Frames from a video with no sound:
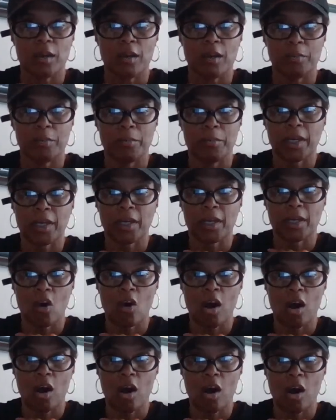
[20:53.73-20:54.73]
booking a
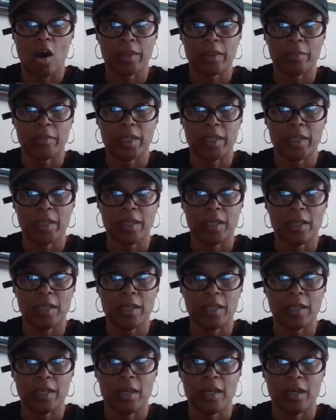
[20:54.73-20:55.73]
call with me.
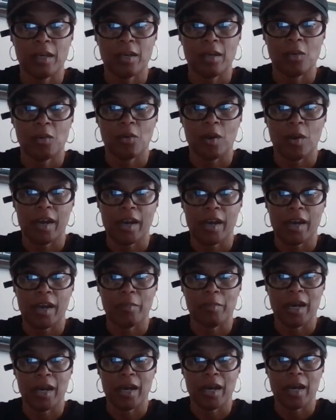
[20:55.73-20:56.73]
Why am
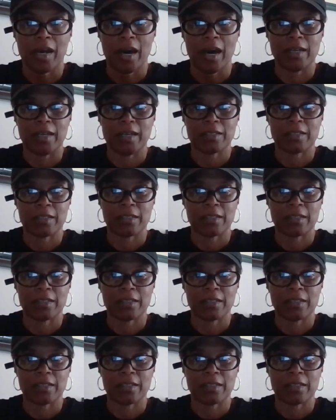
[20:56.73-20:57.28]
I hot?